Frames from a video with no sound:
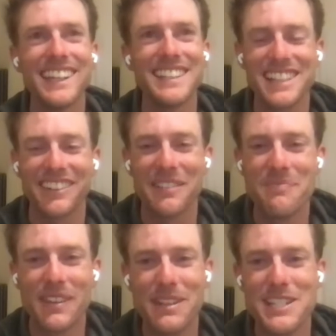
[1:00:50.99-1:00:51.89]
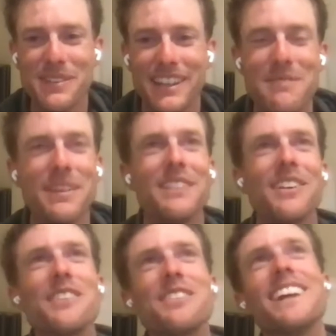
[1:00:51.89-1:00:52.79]
So must have been that
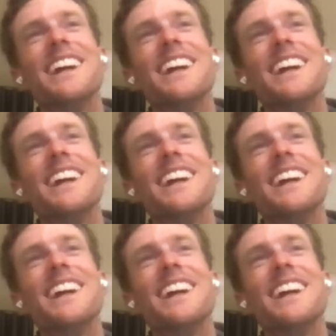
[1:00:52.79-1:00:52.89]
medium coffee.